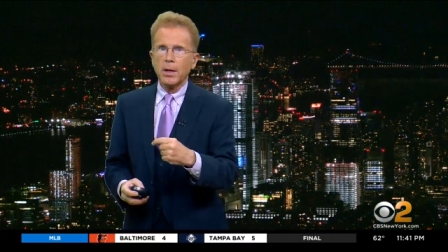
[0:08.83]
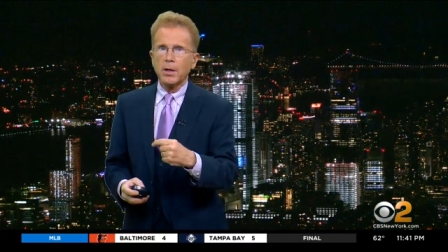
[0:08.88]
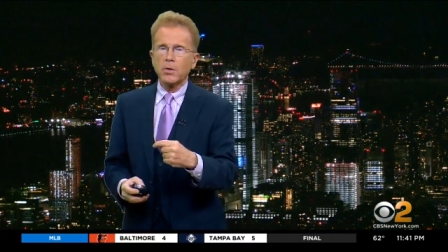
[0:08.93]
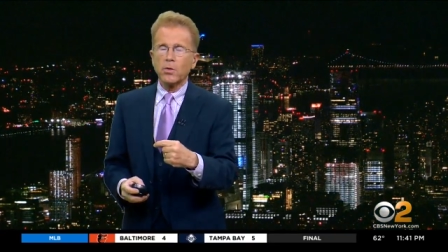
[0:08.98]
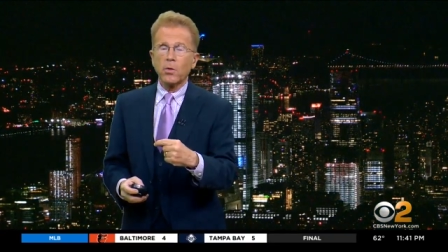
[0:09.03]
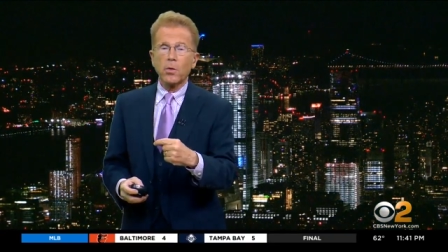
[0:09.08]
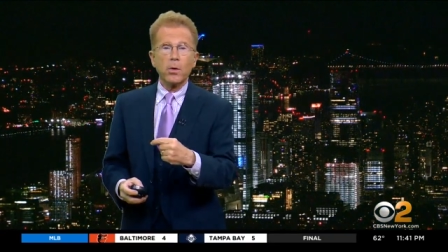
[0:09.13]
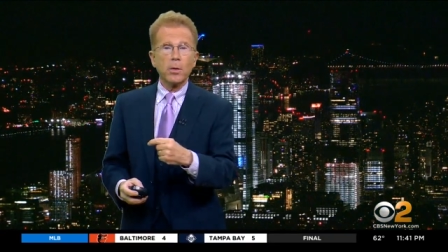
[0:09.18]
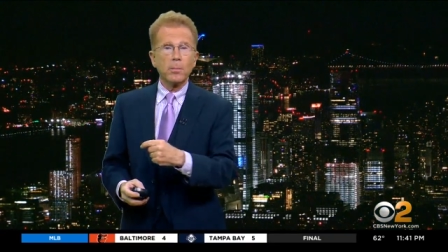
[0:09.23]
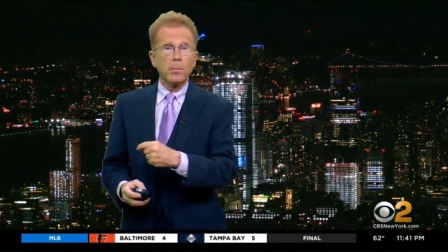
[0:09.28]

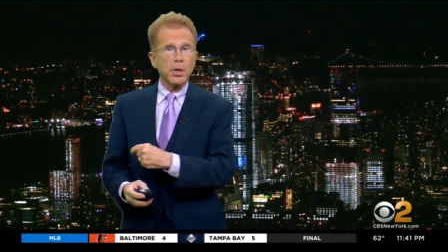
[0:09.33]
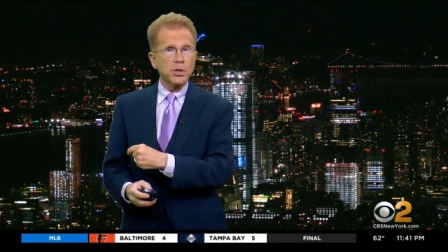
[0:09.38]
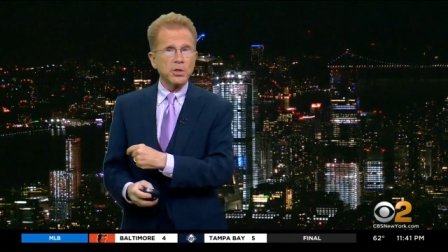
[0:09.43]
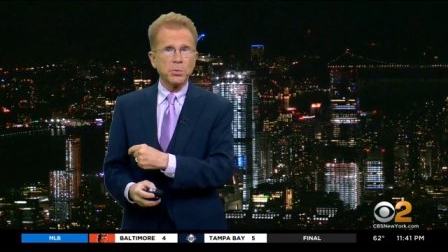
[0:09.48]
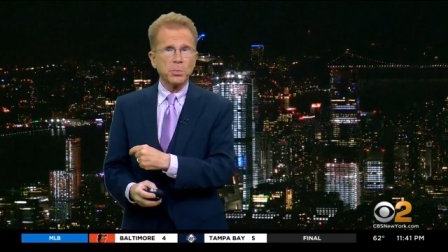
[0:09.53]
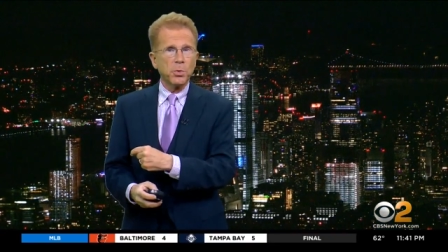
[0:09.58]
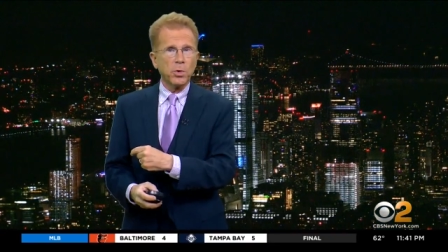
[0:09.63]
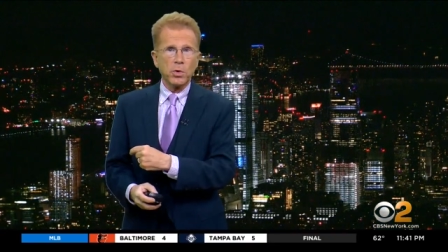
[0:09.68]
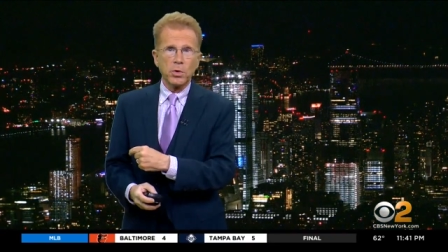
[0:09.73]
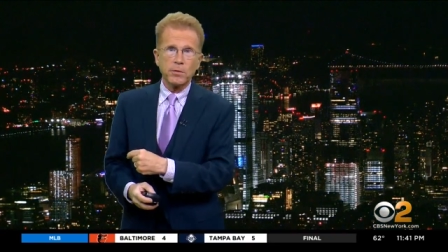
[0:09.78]
your
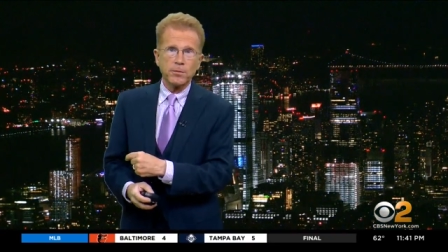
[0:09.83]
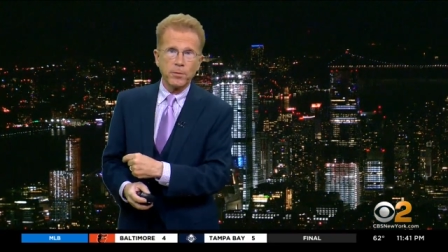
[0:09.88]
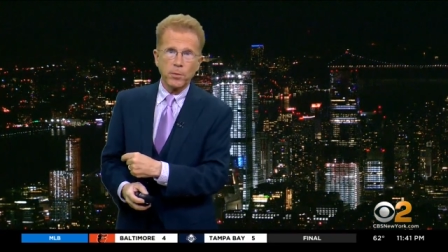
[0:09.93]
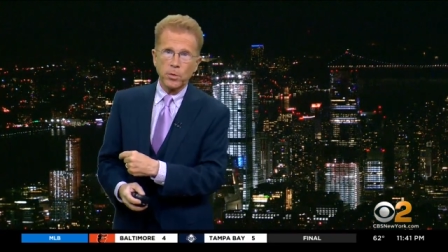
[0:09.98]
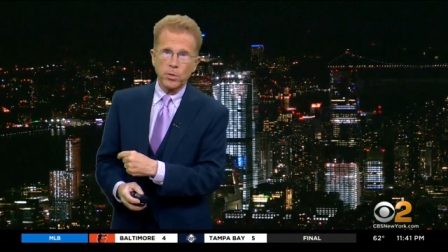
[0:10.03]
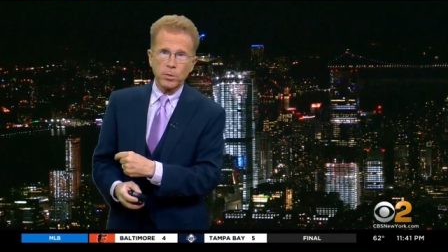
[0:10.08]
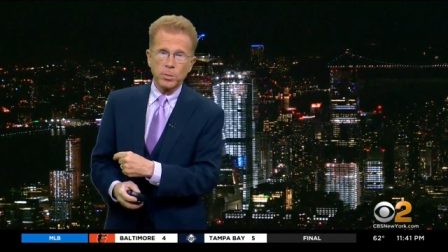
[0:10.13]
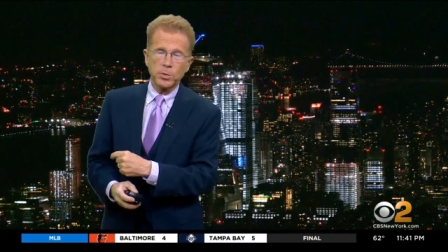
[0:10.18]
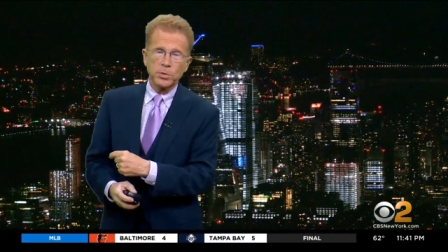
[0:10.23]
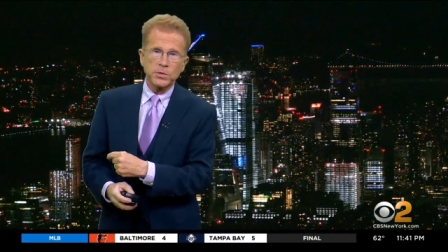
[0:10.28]
much more
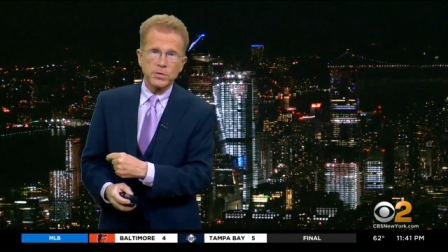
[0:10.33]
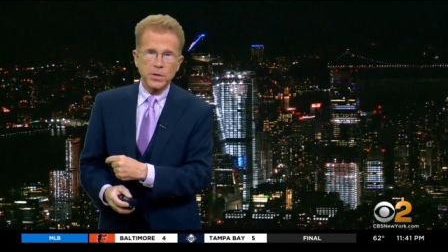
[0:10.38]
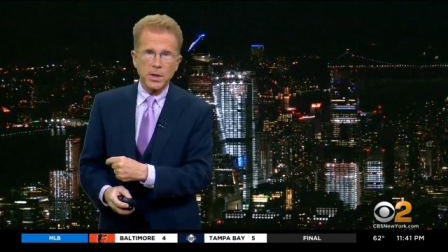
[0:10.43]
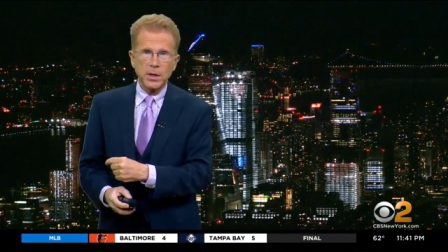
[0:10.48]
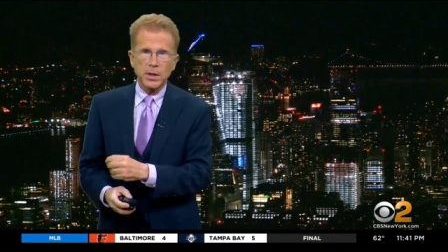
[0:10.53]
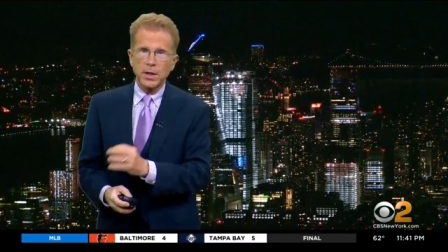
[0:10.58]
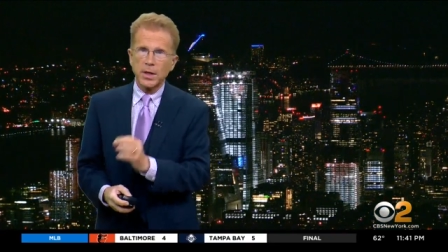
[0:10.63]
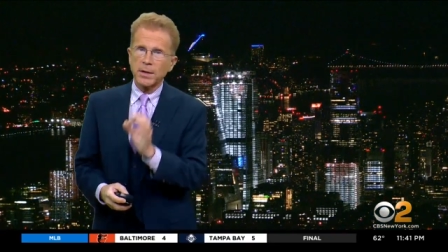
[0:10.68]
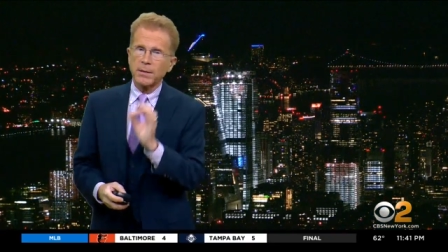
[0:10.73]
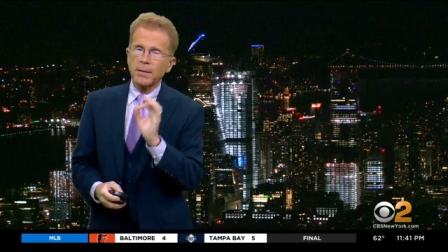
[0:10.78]
affordable
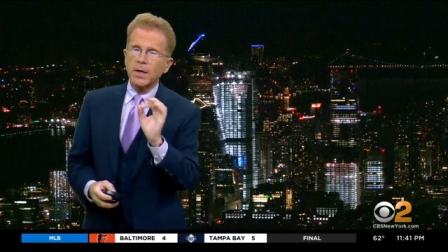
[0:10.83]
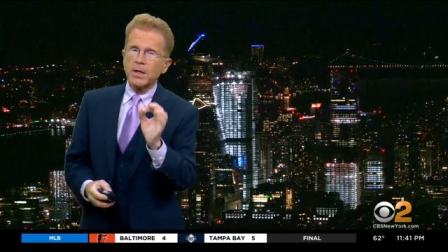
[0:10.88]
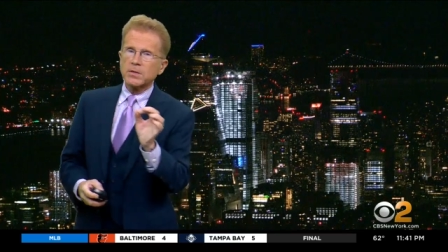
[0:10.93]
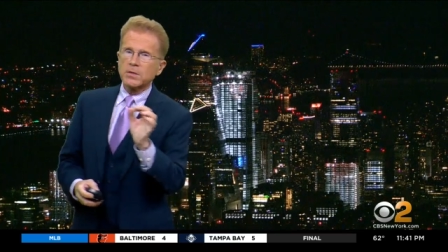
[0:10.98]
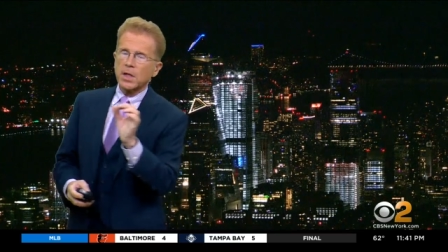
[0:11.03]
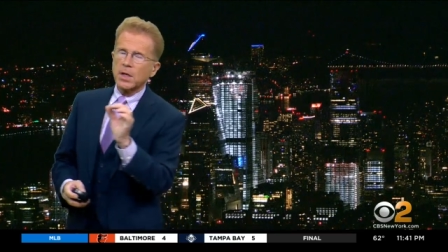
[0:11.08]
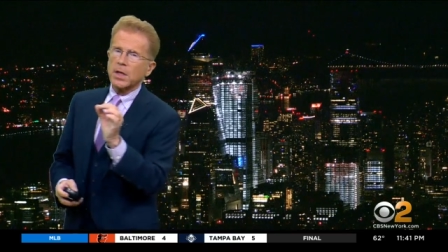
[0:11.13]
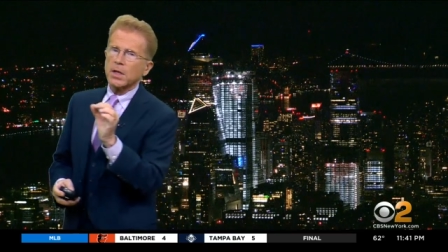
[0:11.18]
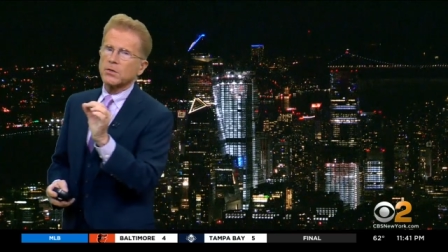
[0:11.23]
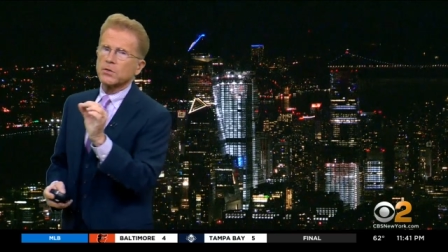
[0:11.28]
Sunday.
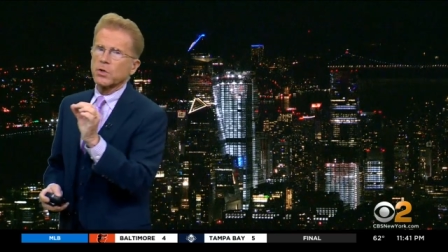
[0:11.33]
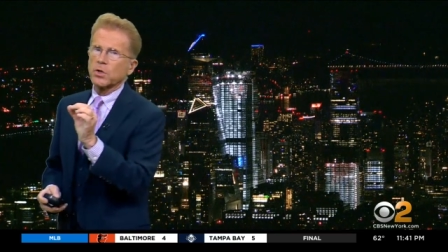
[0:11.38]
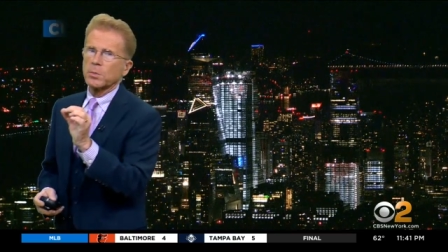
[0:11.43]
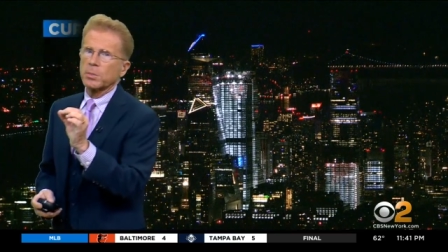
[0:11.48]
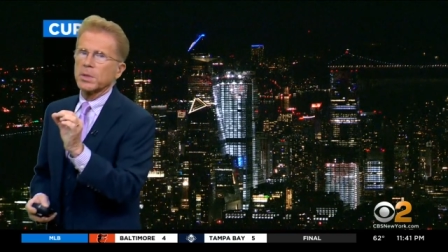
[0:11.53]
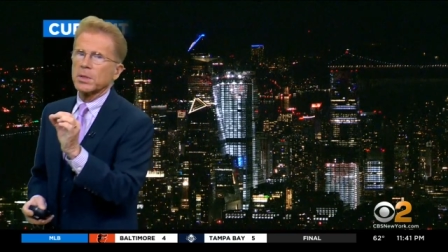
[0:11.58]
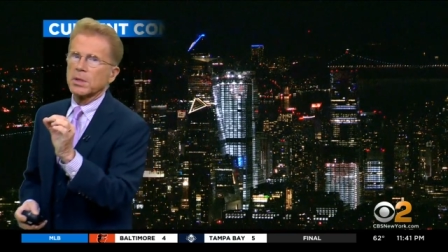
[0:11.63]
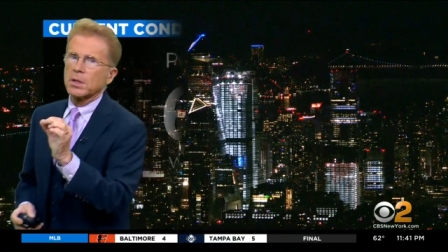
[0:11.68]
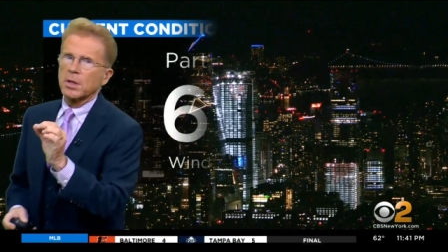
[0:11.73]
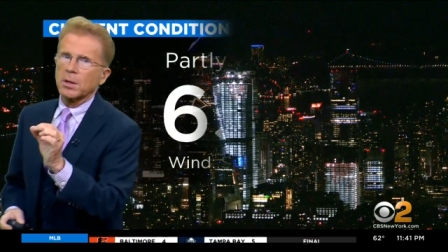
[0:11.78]
Sunday's going to
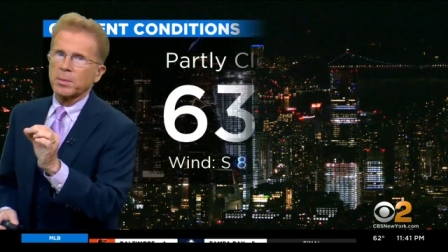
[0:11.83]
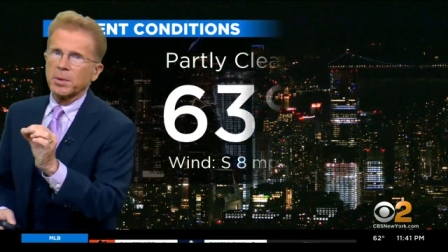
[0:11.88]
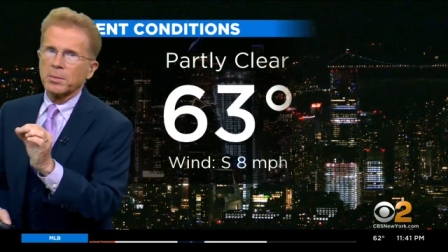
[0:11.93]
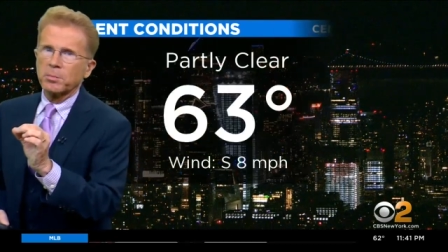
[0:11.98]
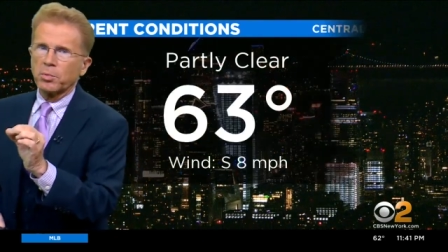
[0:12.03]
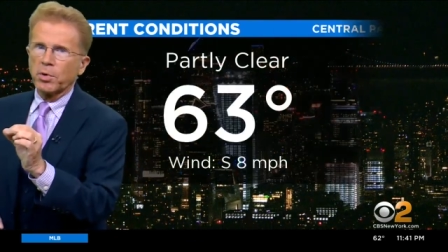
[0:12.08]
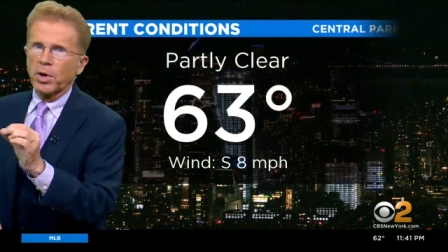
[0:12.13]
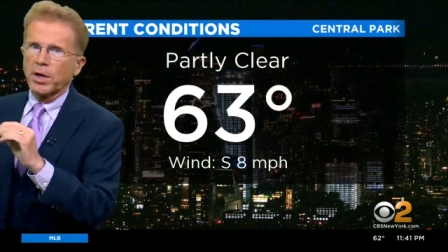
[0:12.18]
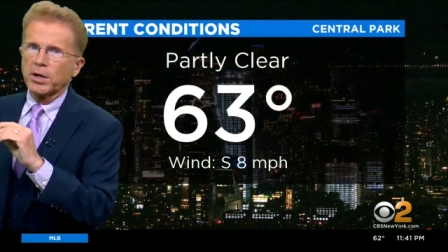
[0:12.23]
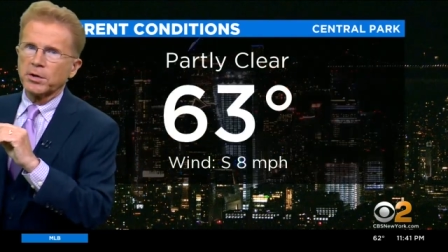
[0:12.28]
be a little
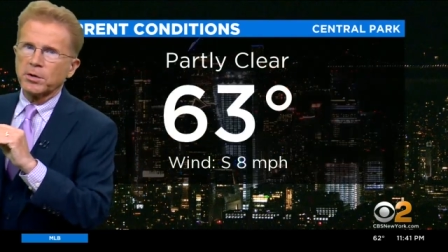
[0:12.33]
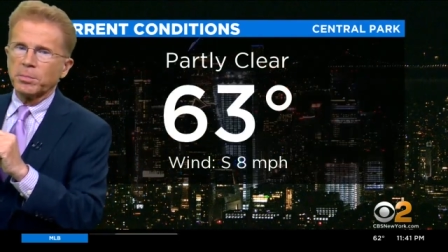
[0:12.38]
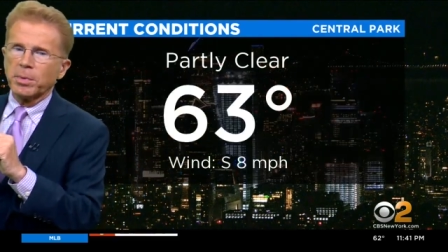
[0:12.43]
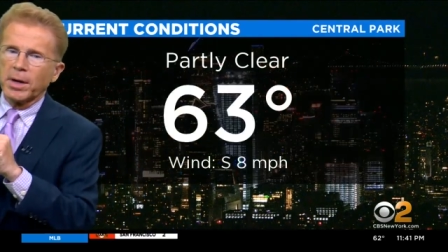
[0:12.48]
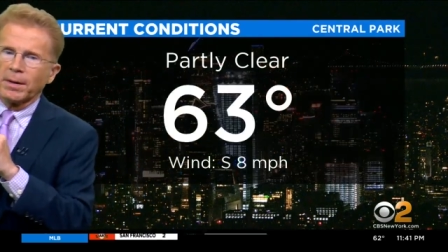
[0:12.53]
bit brighter,